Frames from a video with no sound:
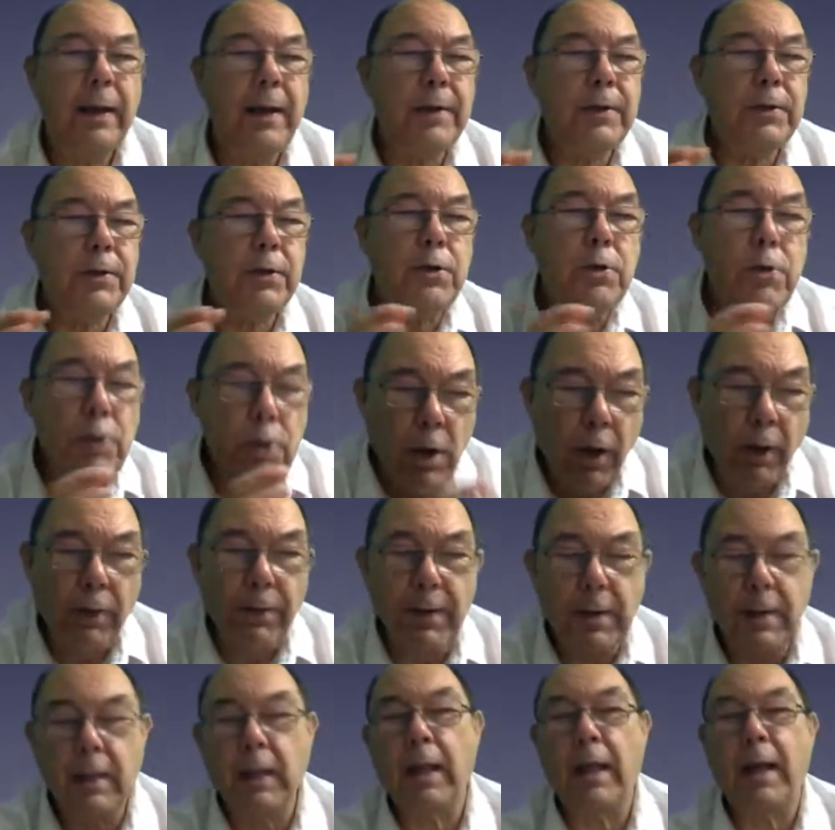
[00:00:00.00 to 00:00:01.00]
it's
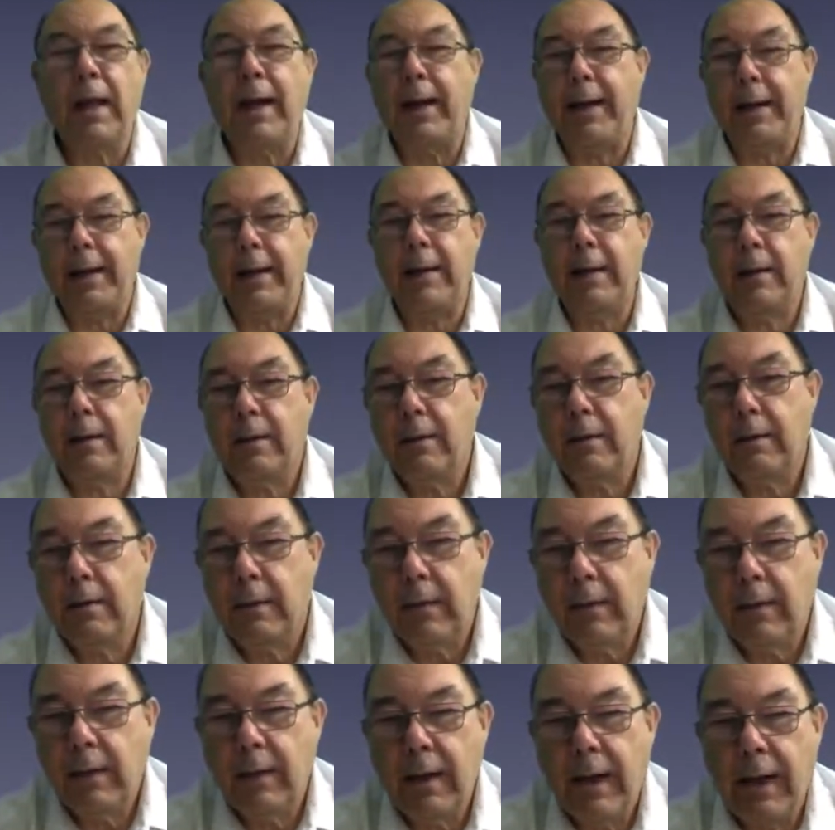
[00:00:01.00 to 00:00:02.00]
nothing like
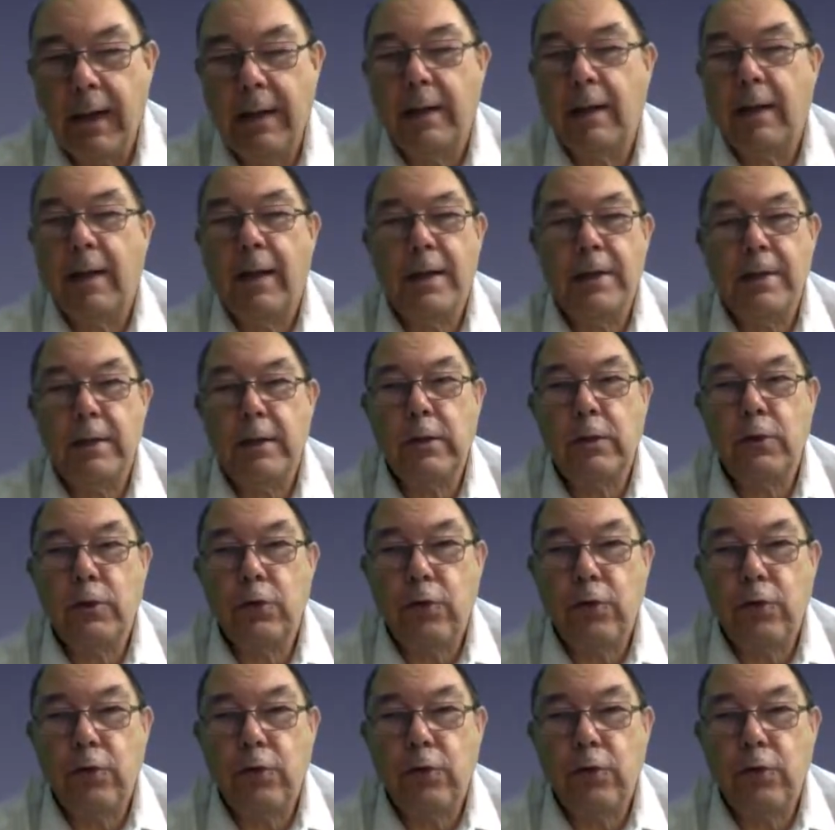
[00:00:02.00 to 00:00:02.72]
analysing